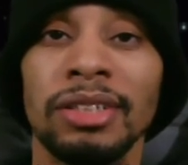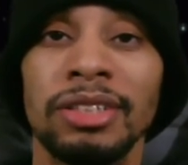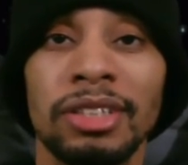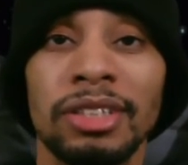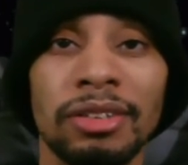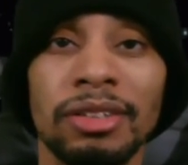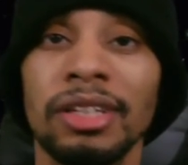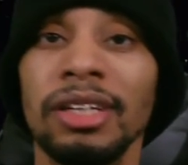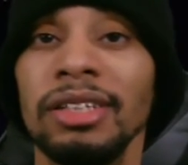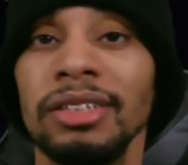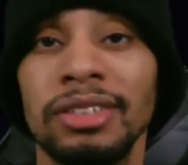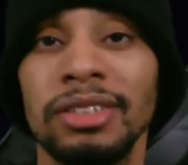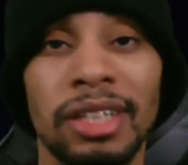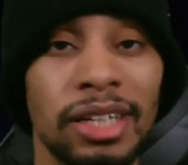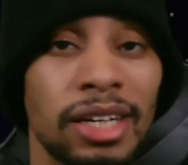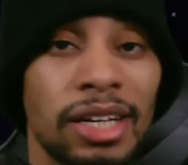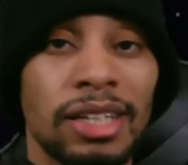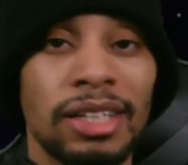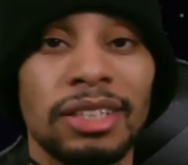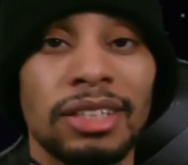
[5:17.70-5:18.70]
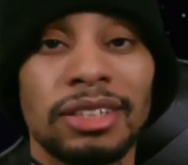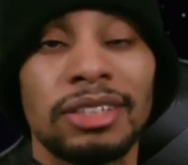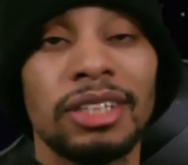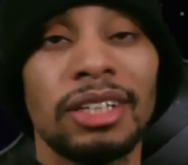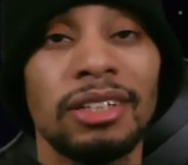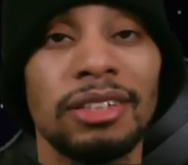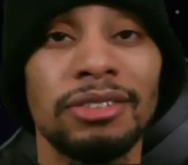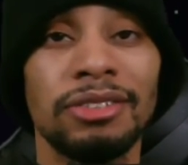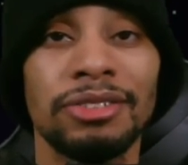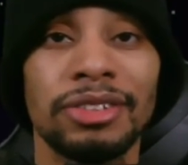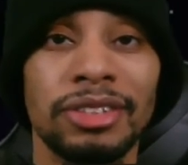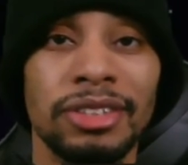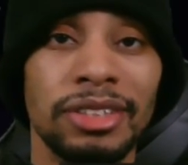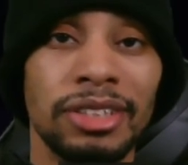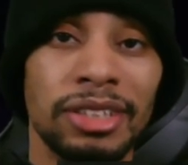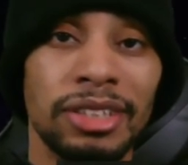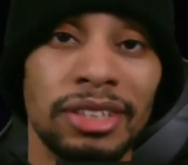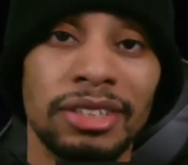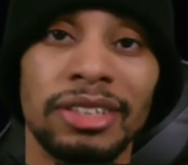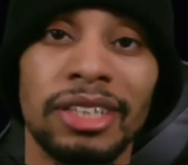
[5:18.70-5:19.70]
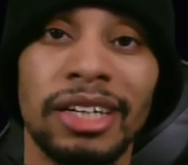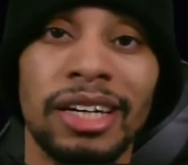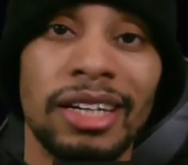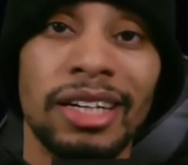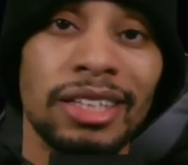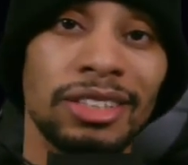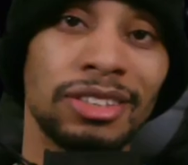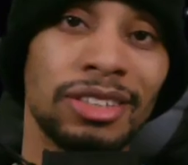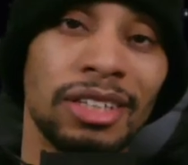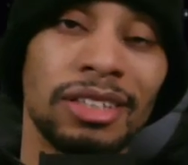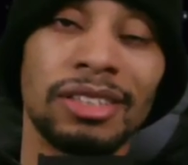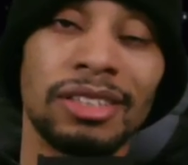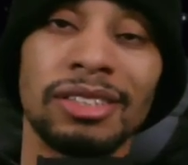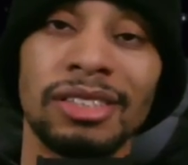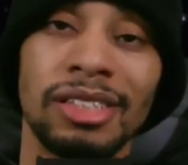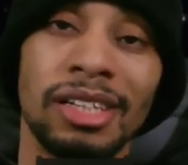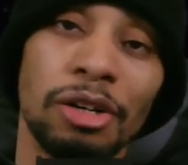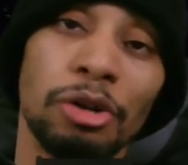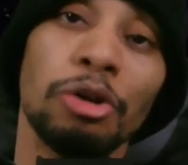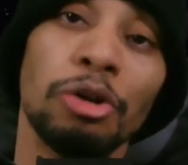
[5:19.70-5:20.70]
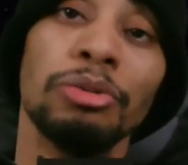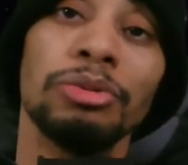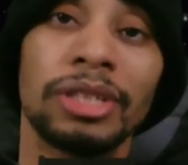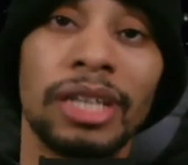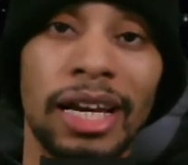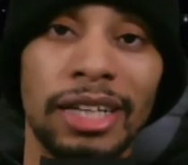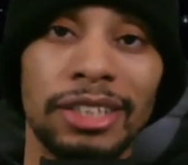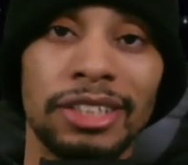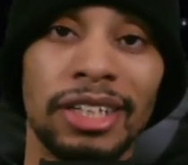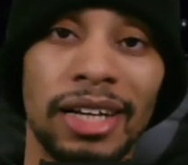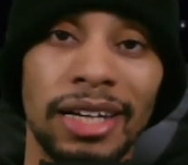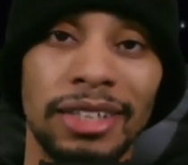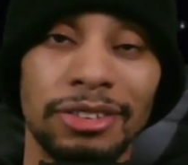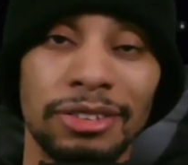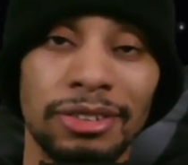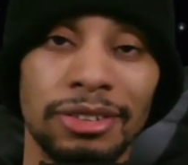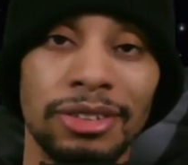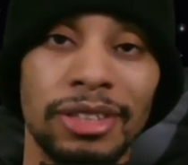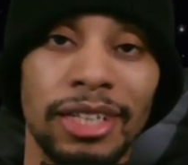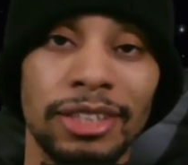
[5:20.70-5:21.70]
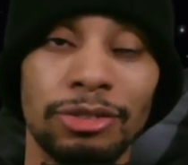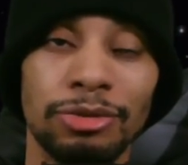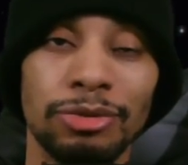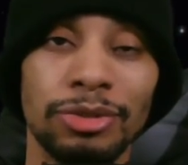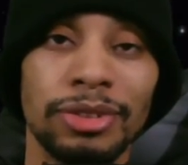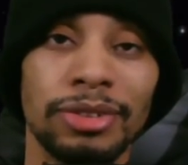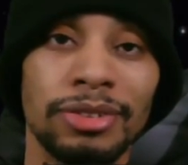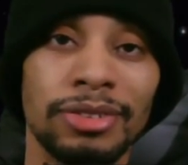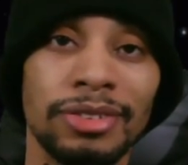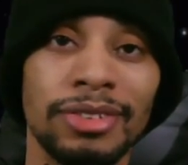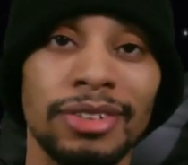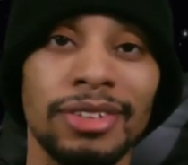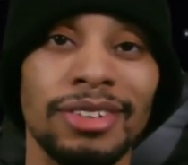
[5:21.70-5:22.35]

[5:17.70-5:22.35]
Till then, take care of yourselves and take care of each other. And I hope to catch you guys on the next one.